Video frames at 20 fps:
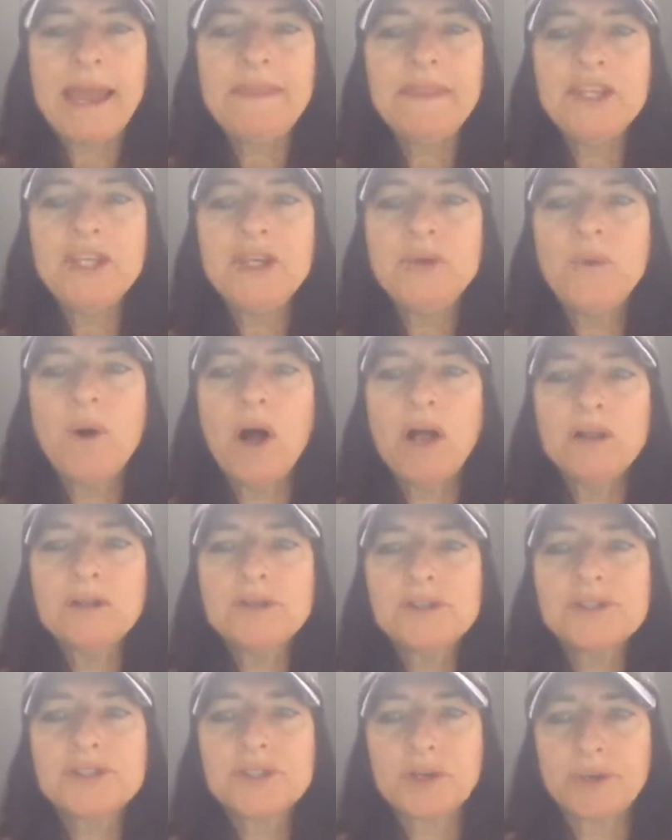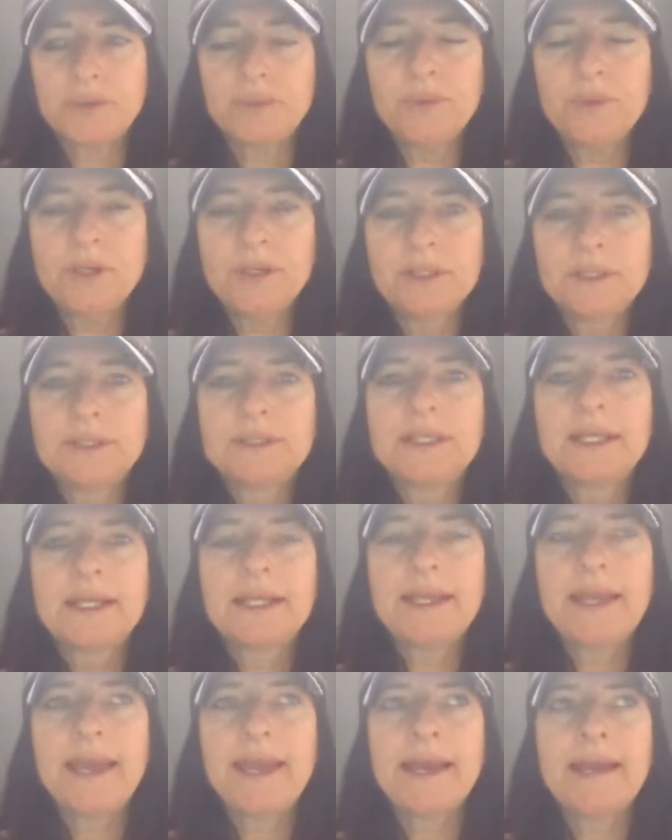And then you also
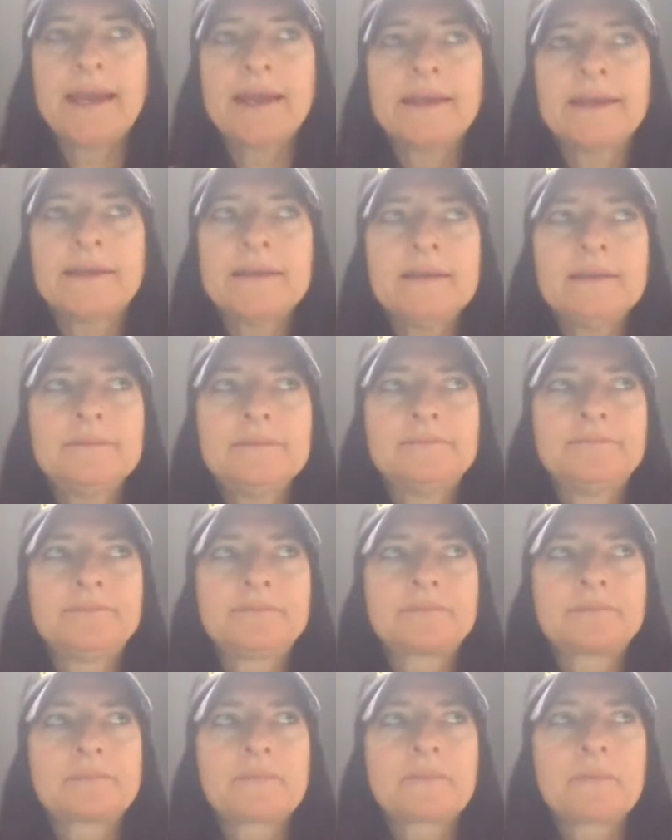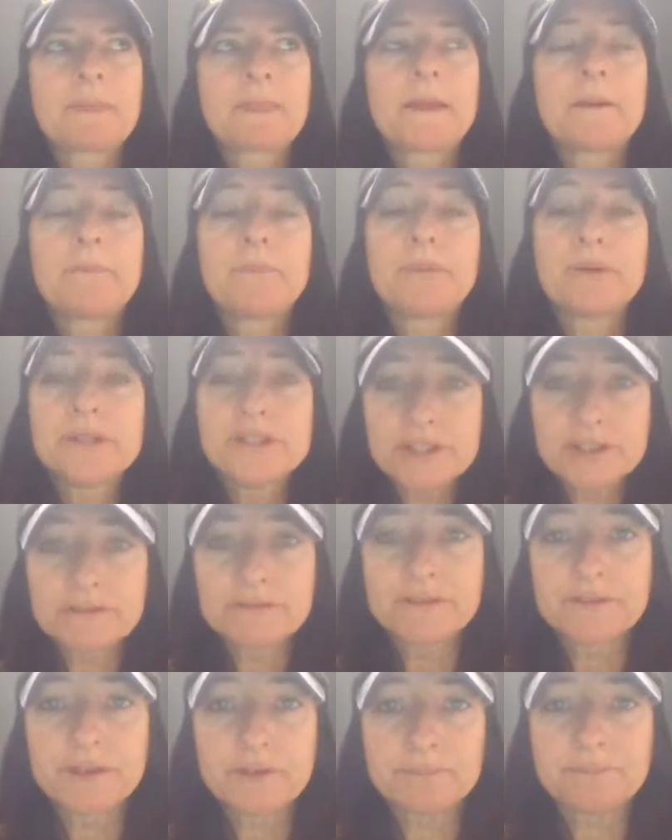can
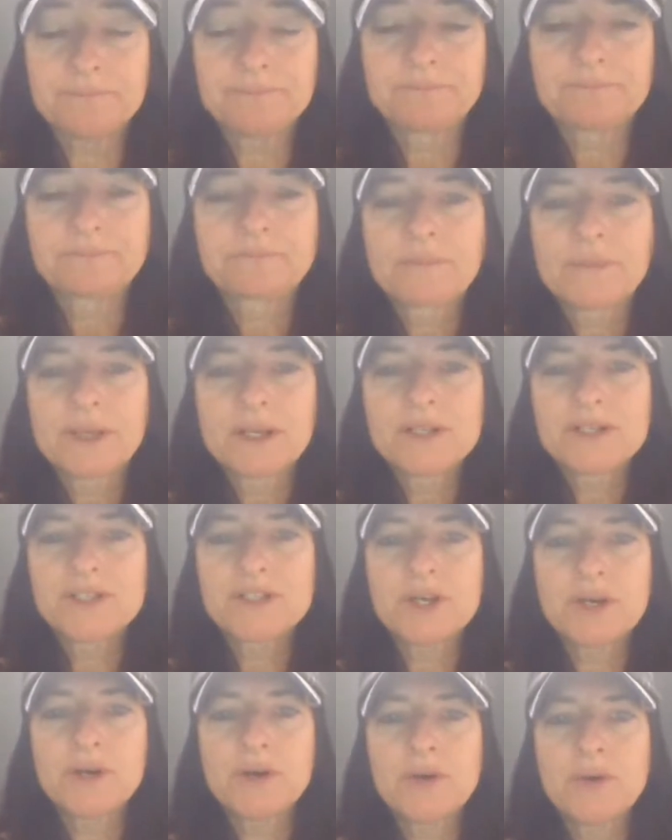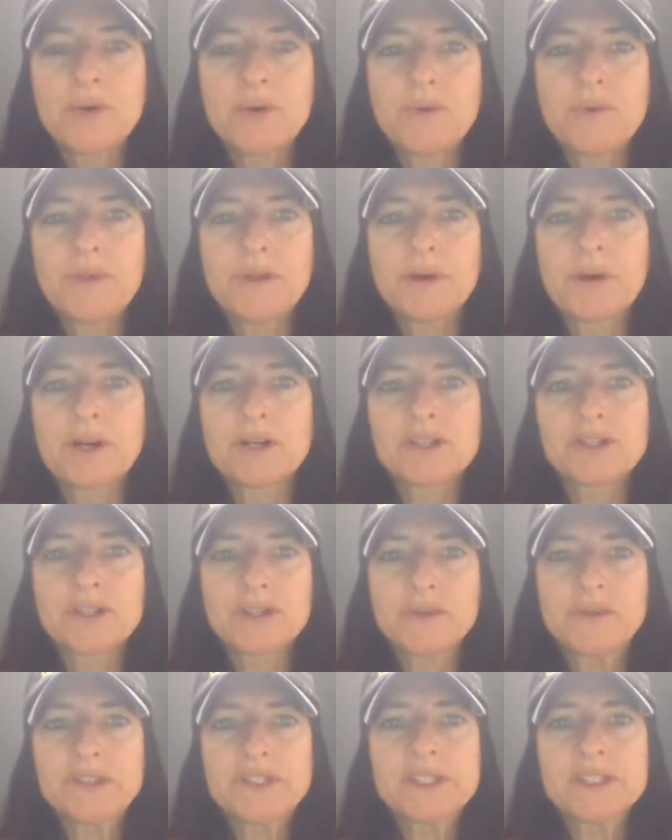preserve them. So there are
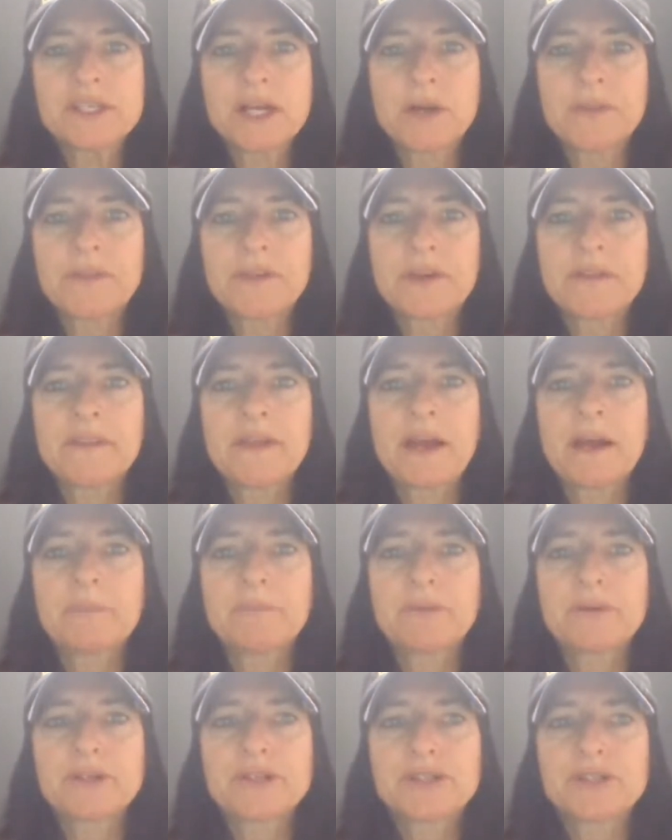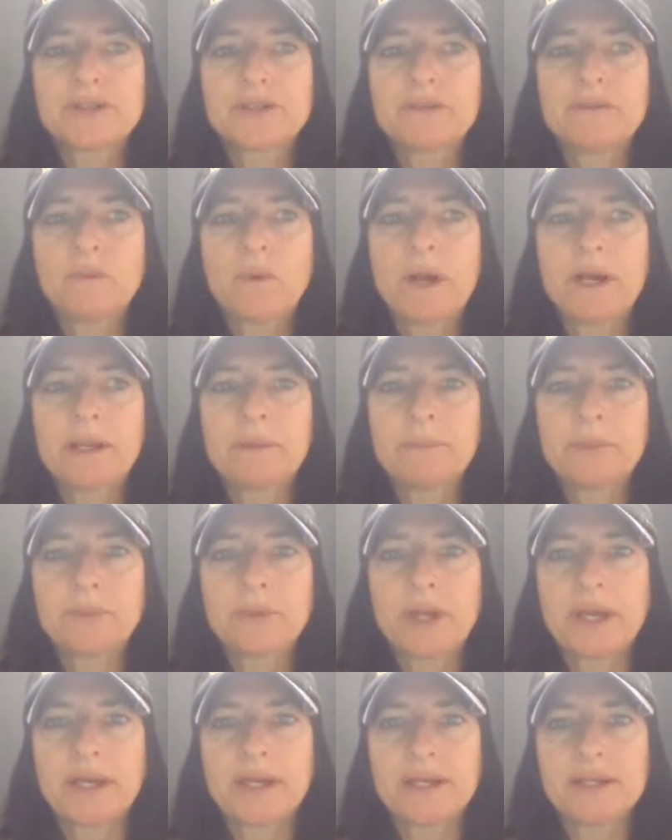services out there that preserve wedding
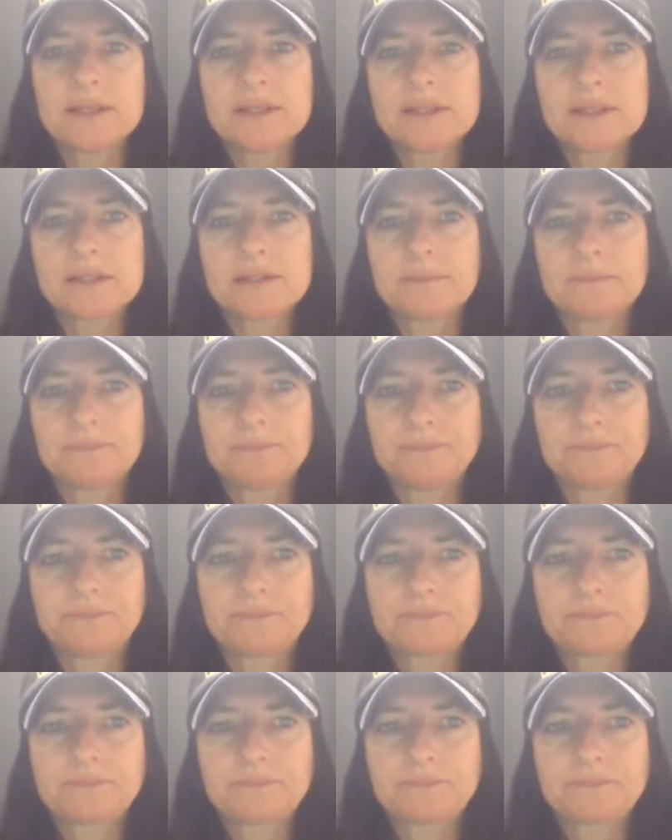bouquets.